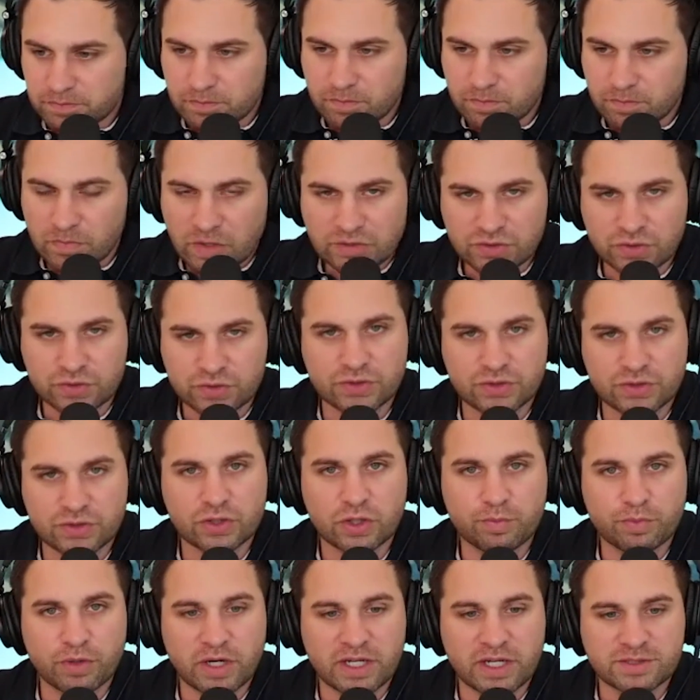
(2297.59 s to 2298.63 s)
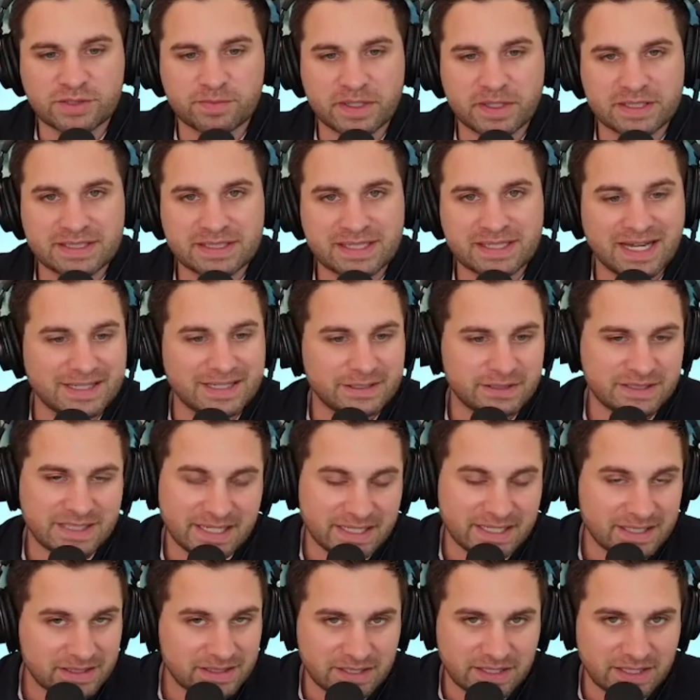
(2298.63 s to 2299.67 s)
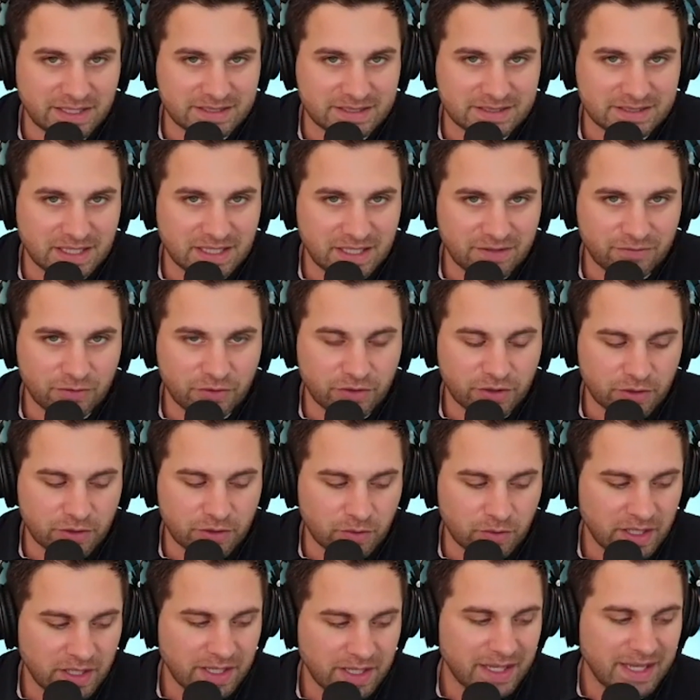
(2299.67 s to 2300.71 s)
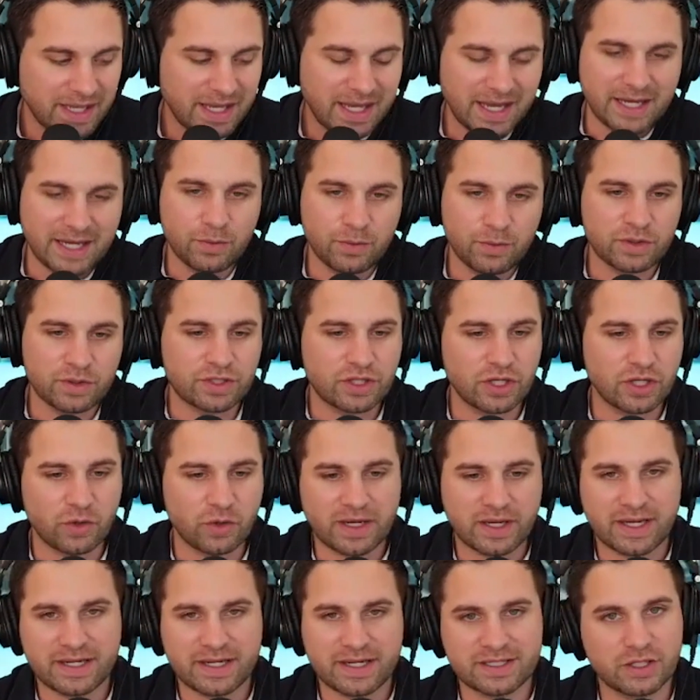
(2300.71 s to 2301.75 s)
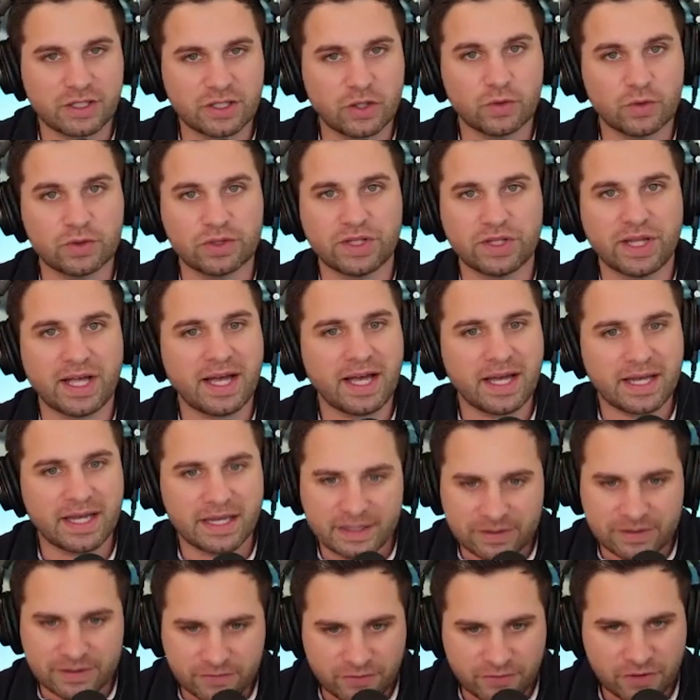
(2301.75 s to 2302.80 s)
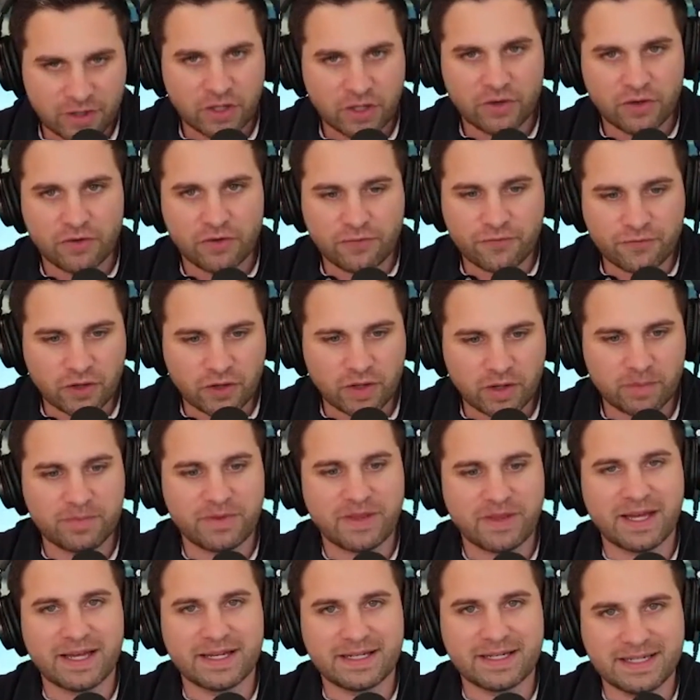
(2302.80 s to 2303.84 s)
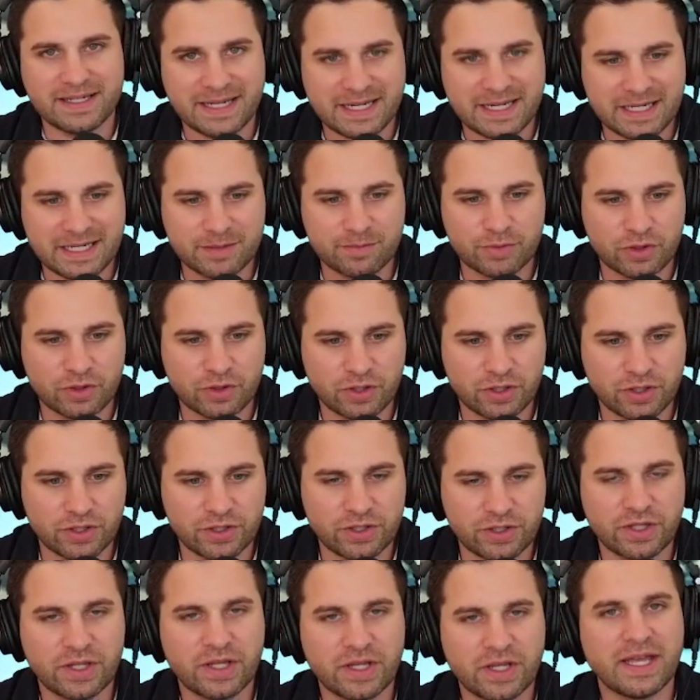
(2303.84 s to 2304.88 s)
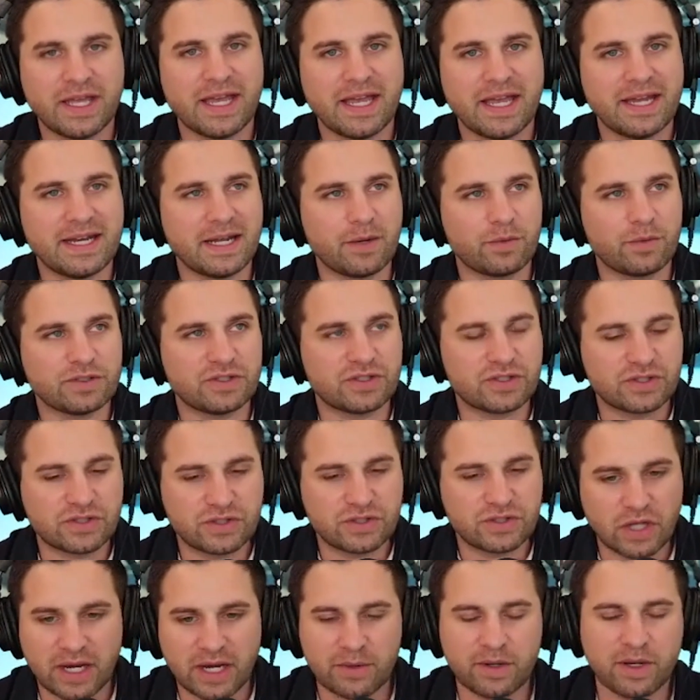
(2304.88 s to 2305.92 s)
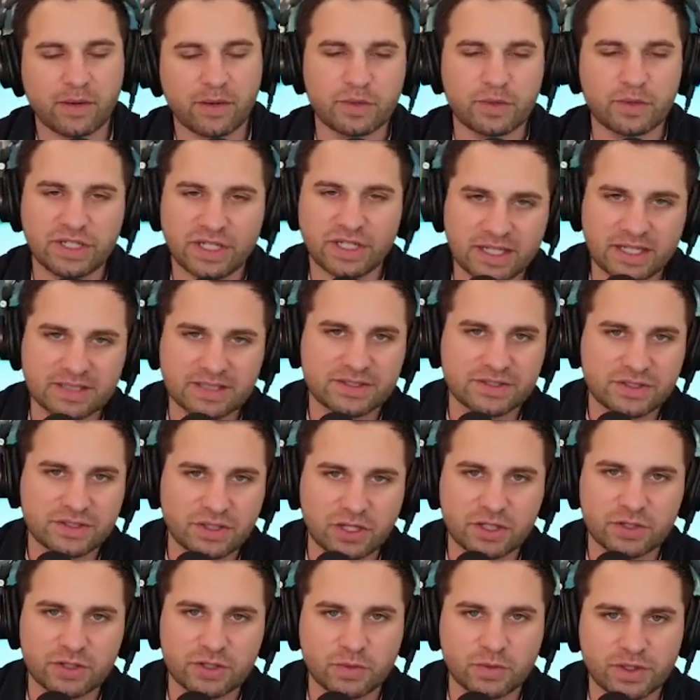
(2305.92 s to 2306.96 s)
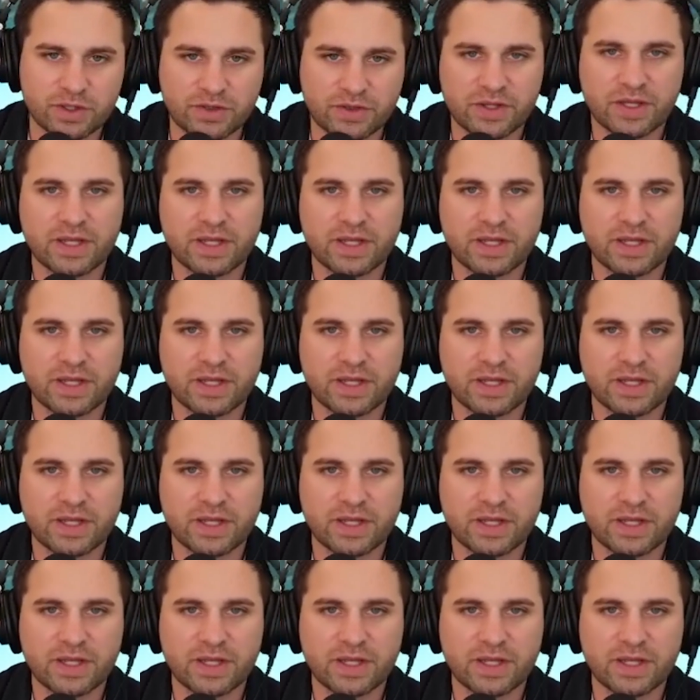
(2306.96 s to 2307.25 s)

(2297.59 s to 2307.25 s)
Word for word: So, circle prospecting, I'd take it the next level though. I would go ahead and go live from that neighborhood, and I would and I would not start with,